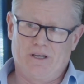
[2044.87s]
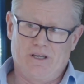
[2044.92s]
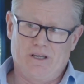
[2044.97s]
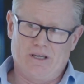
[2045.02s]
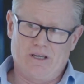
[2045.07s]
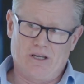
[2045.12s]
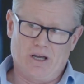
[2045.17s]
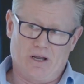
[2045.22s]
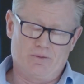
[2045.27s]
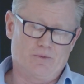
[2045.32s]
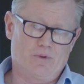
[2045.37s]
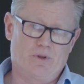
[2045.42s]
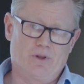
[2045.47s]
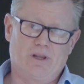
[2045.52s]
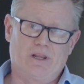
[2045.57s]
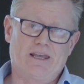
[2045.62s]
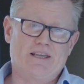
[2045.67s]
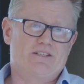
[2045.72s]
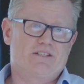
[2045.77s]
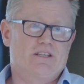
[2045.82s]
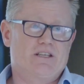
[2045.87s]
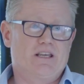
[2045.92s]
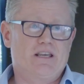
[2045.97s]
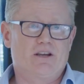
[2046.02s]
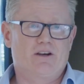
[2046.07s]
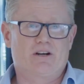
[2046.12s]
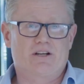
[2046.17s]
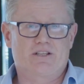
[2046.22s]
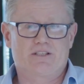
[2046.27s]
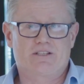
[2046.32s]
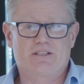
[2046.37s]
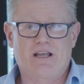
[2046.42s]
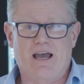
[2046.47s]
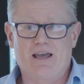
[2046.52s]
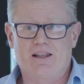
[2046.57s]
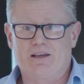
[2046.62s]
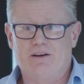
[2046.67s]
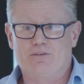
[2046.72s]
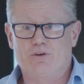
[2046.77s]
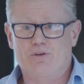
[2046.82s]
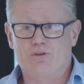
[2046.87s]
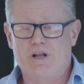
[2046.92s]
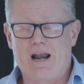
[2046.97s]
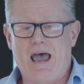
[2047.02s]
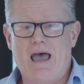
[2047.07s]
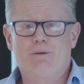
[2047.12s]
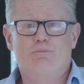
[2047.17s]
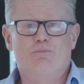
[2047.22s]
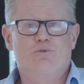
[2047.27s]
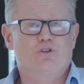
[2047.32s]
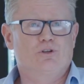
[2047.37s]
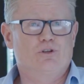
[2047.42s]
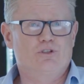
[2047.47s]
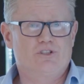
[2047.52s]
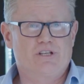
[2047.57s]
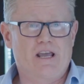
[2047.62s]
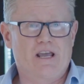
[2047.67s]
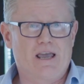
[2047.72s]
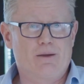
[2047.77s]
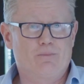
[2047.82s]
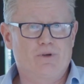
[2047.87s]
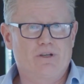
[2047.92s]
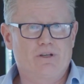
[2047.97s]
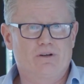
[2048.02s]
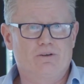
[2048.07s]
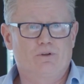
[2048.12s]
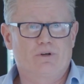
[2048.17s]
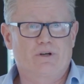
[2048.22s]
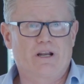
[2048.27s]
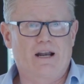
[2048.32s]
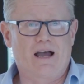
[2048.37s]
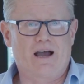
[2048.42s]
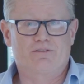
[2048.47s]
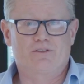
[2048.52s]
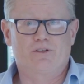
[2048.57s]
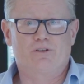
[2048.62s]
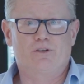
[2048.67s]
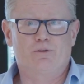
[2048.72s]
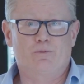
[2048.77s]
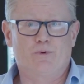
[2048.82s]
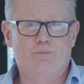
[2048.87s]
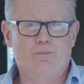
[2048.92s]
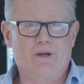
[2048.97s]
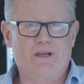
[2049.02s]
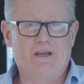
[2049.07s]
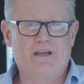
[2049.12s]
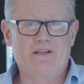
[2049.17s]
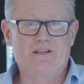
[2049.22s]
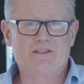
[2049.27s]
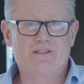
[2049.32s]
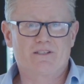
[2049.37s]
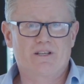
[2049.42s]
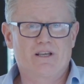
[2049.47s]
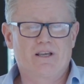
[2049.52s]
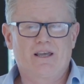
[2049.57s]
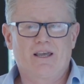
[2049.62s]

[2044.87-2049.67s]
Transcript: You've got Lisa here at a state level who's an absolute champion of looking after human beings.